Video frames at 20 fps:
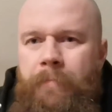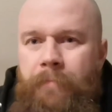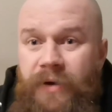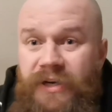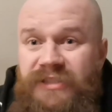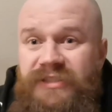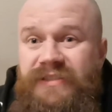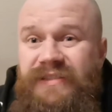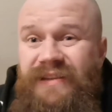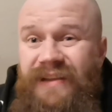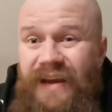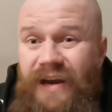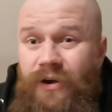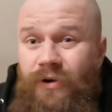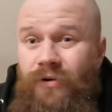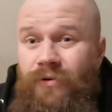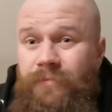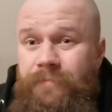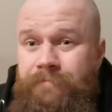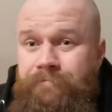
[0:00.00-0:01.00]
But it's
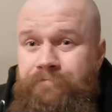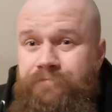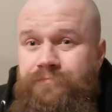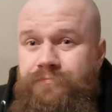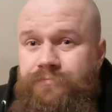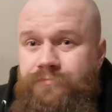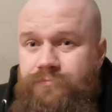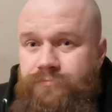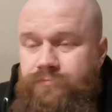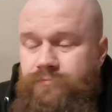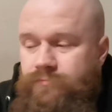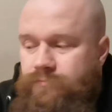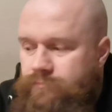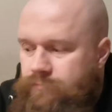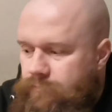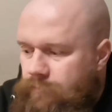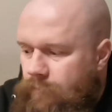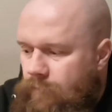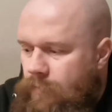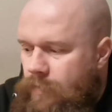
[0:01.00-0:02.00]
there.
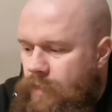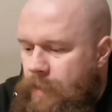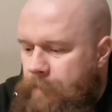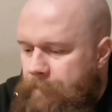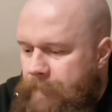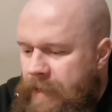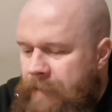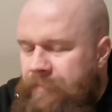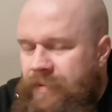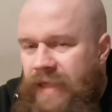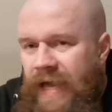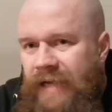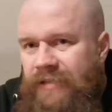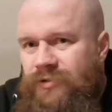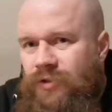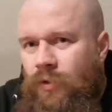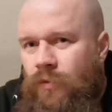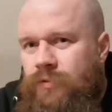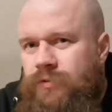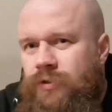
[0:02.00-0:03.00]
Maybe
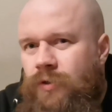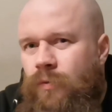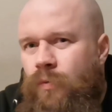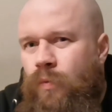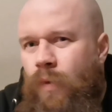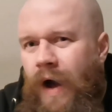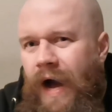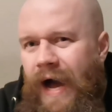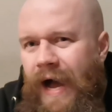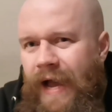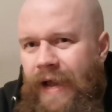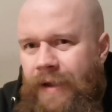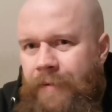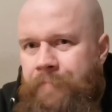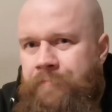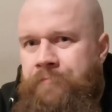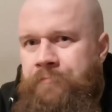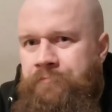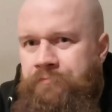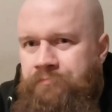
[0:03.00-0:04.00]
that's also why